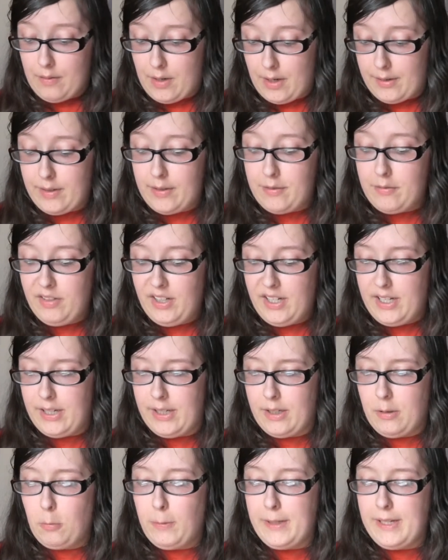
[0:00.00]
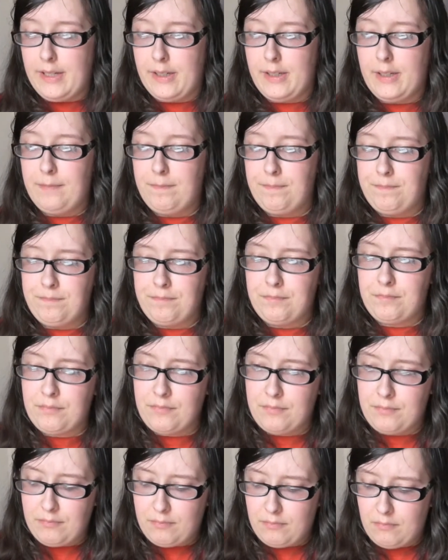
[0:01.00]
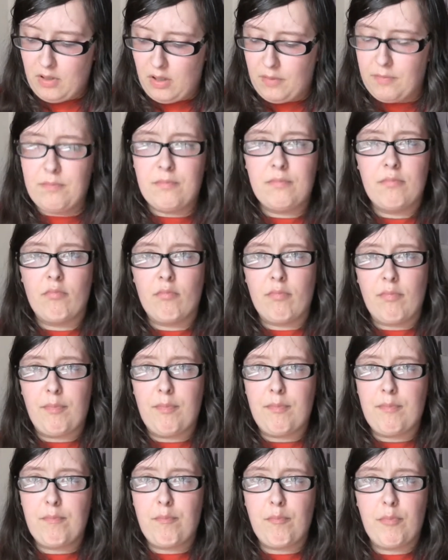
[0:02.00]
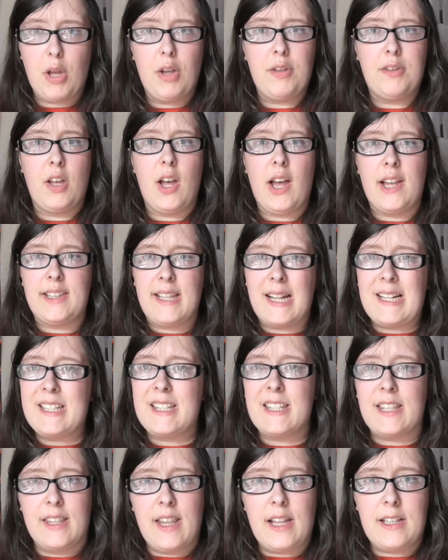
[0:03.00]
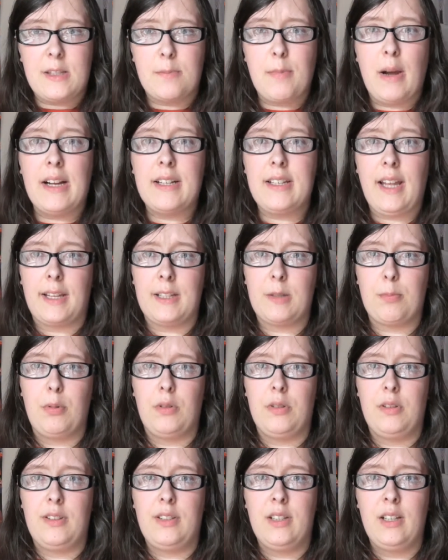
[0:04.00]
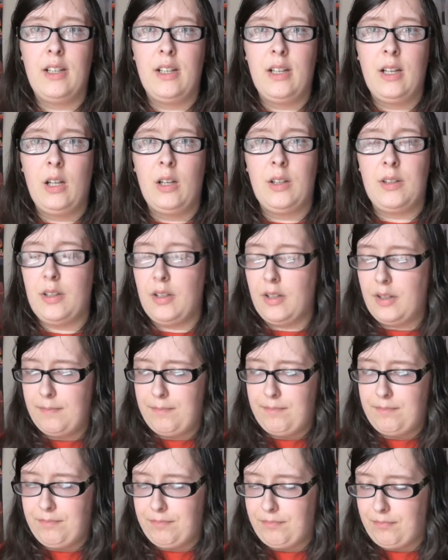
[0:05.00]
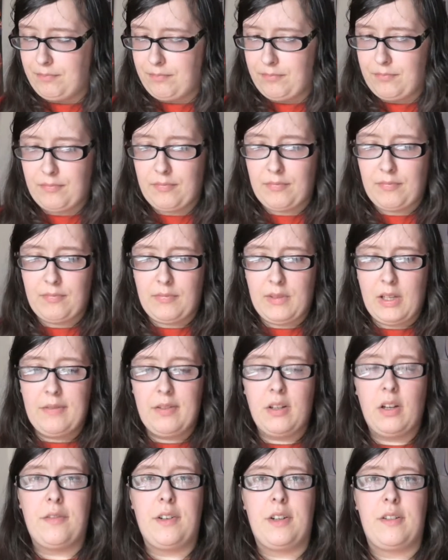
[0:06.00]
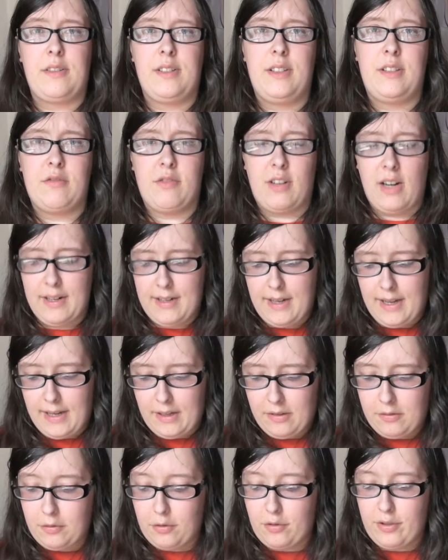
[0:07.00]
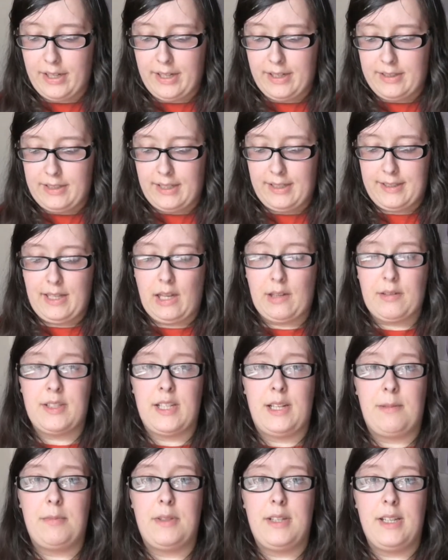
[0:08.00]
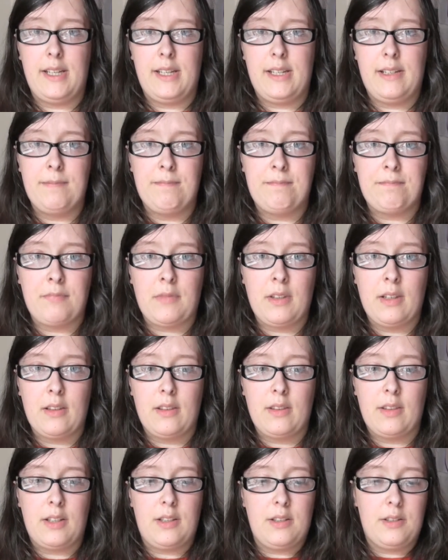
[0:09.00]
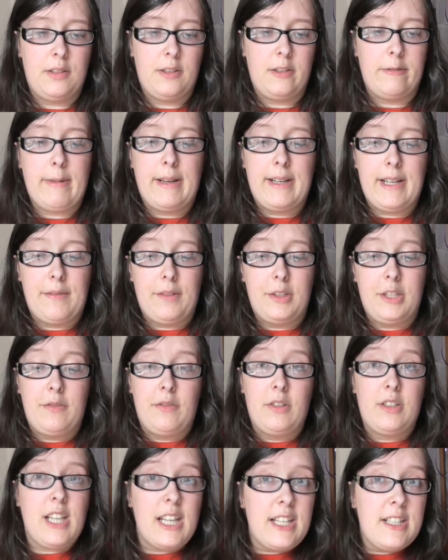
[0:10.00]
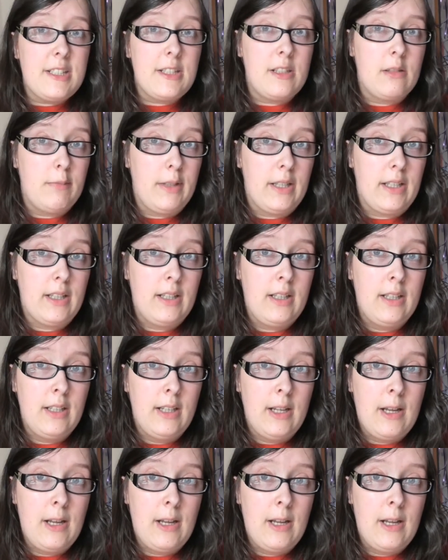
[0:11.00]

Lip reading: very weak. But that's my taste buds. If you're viewing this right now, drinking the exact same tea, then you may have a different taste to me.